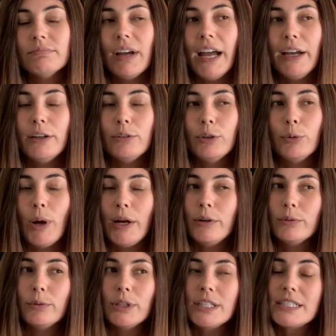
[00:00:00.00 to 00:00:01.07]
I don't know, I
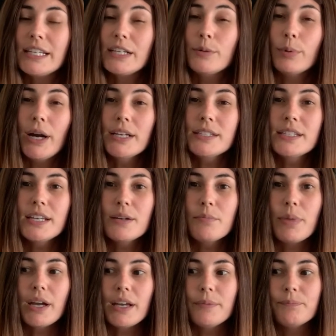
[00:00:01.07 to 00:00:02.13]
don't want to say depressing,
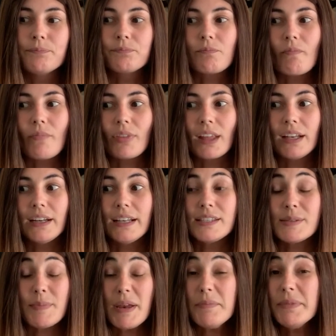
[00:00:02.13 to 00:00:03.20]
but
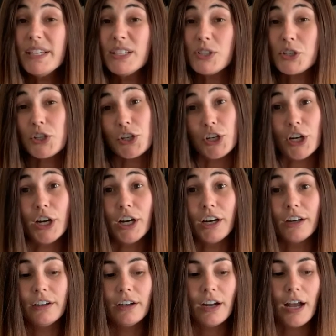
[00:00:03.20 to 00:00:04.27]
it's made me
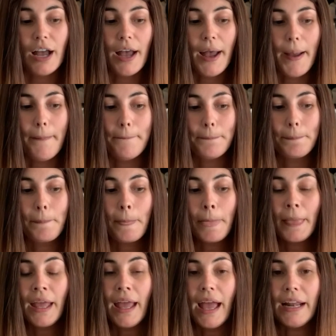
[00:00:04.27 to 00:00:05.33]
insecure, and
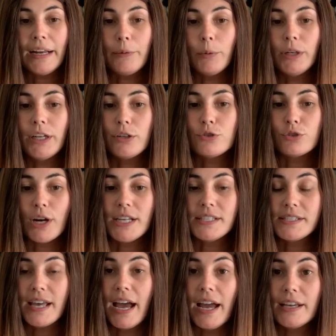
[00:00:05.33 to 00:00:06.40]
I want to
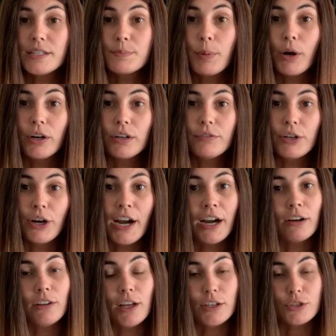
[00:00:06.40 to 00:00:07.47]
address that. As part of your
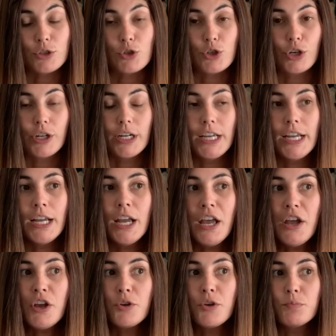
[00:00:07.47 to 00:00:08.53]
hair loss journey,
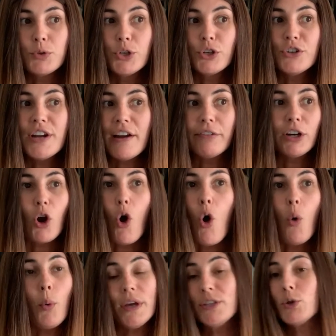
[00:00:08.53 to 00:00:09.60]
you're never
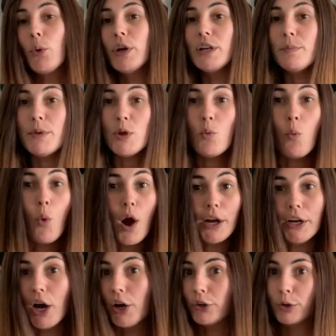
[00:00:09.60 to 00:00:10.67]
always going to be
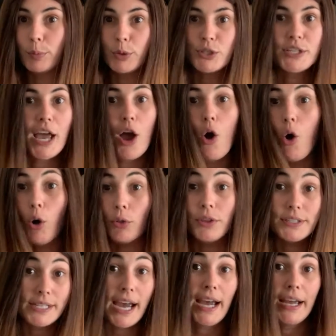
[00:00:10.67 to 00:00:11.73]
100% all the
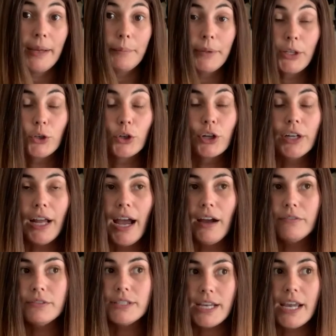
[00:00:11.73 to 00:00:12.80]
time. Like, you're gonna
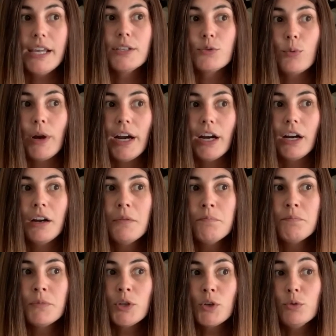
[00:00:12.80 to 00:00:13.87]
have days where
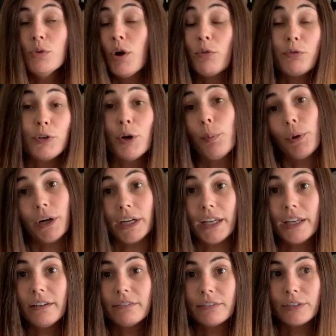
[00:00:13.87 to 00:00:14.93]
you don't feel
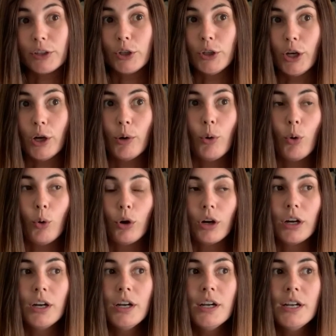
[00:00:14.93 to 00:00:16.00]
pretty, you know,
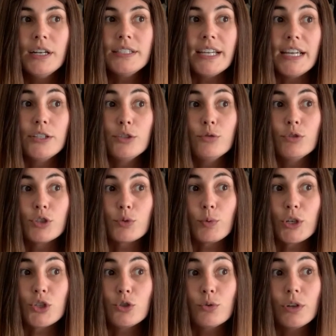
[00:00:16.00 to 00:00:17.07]
or days you just
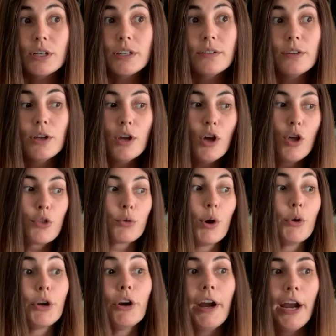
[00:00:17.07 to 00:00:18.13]
wish you could
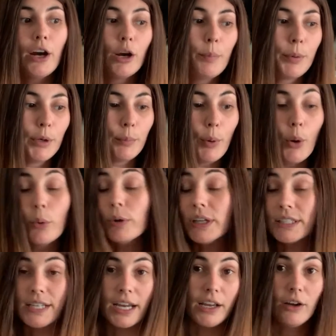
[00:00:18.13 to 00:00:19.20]
throw your hair up in a
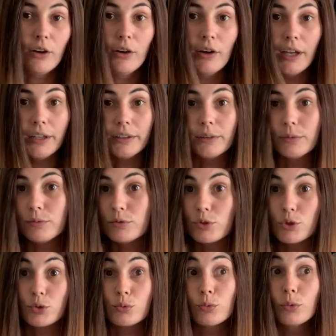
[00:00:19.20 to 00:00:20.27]
ponytail and
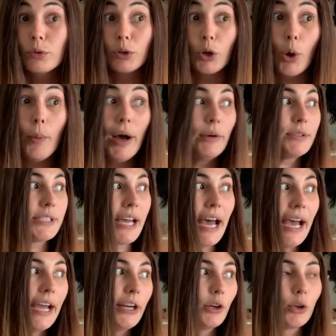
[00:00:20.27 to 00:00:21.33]
just go
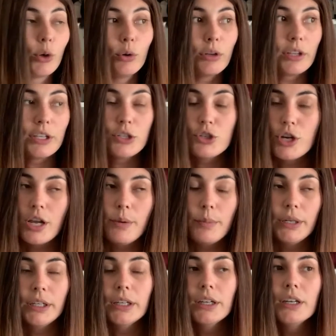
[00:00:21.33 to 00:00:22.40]
outside or go to the gym
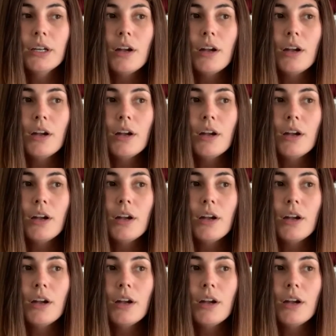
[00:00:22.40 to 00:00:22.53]
and